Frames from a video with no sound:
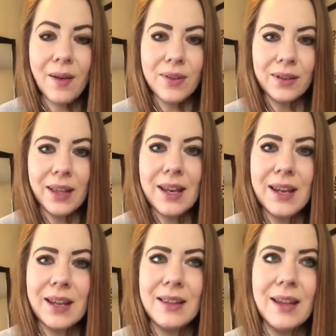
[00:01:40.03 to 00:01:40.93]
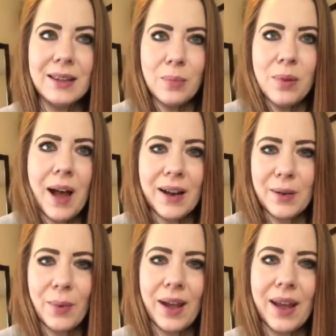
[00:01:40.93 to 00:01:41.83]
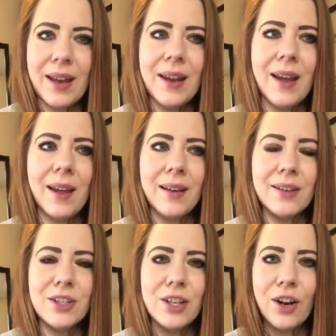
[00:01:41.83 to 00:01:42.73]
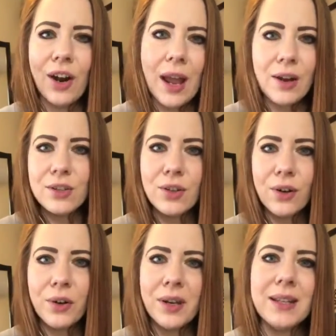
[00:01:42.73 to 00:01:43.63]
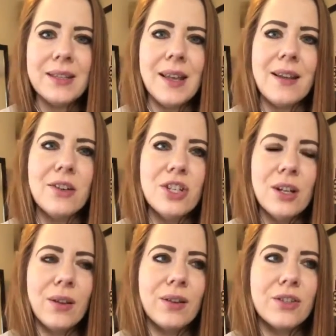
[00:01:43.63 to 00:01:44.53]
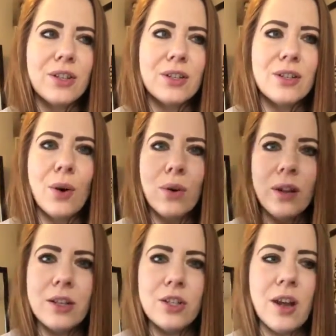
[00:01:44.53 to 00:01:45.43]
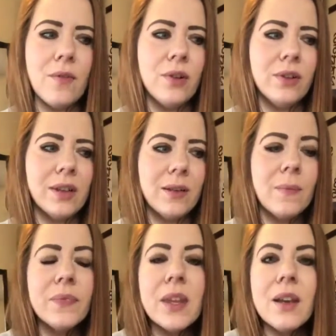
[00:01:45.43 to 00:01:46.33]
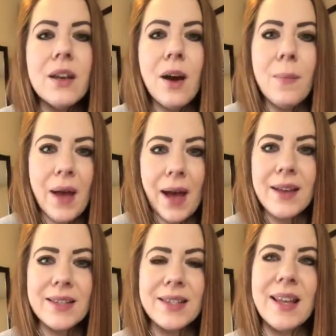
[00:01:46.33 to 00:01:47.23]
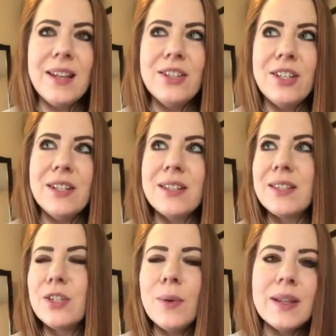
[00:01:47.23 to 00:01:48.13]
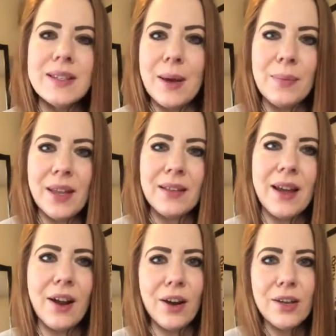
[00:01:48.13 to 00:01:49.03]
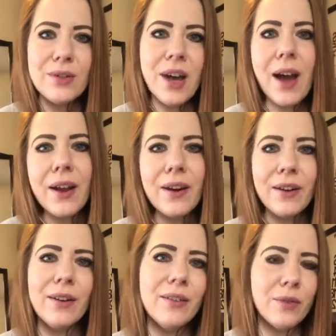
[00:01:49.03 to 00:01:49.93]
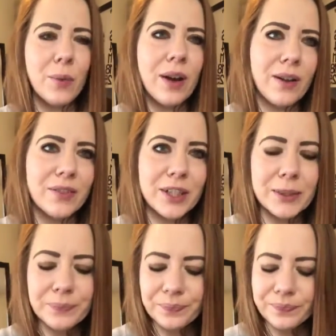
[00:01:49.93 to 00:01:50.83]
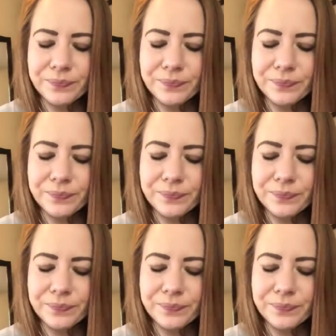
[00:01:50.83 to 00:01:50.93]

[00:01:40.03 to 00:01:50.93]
the lady in like the black and white and her hair's all crazy and she looks just totally disheveled and a mess and she's doing something like, are you tired of whatever?